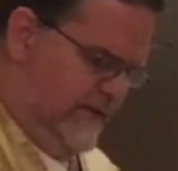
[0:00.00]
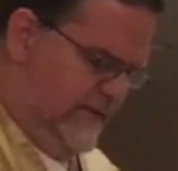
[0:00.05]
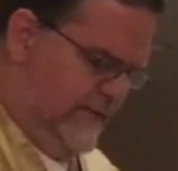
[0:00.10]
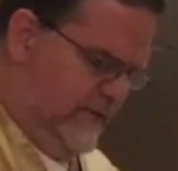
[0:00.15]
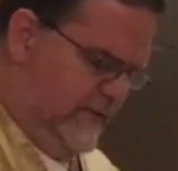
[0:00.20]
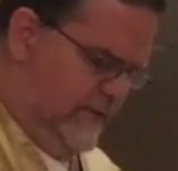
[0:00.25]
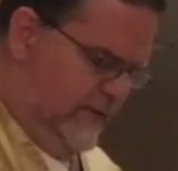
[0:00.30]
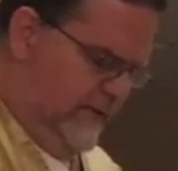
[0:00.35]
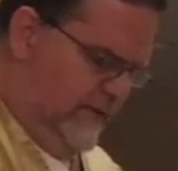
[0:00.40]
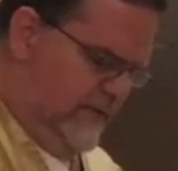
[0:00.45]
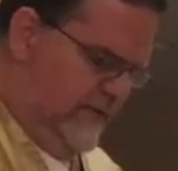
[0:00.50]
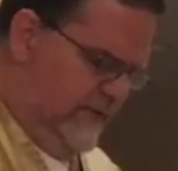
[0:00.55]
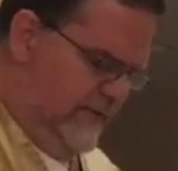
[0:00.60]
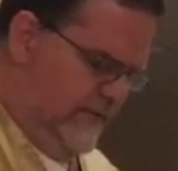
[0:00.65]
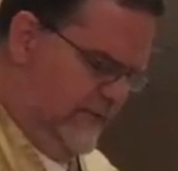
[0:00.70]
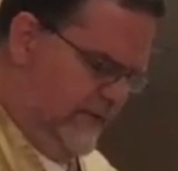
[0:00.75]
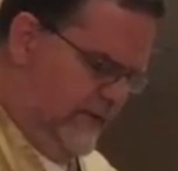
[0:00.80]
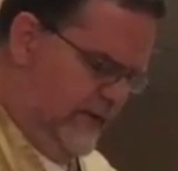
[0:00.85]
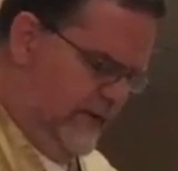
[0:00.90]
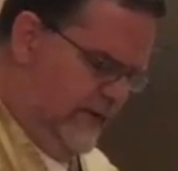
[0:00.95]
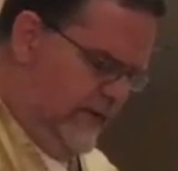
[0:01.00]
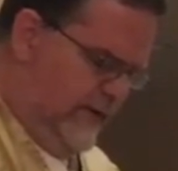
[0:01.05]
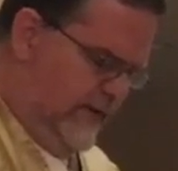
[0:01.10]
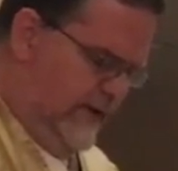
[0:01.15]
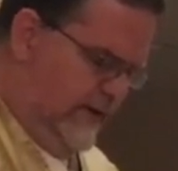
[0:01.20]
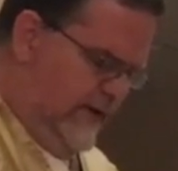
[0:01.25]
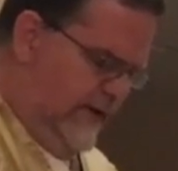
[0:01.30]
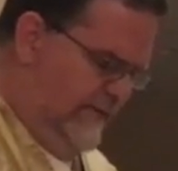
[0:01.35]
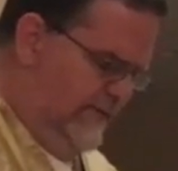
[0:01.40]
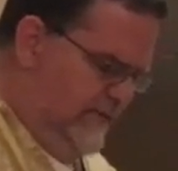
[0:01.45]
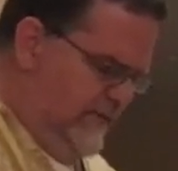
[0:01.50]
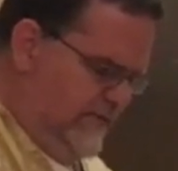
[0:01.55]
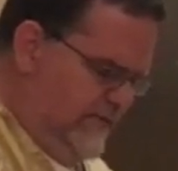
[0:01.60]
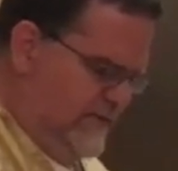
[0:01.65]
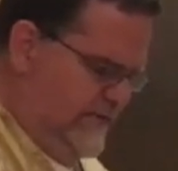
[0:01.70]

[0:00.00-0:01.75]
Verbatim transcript: he broke and broke and gave to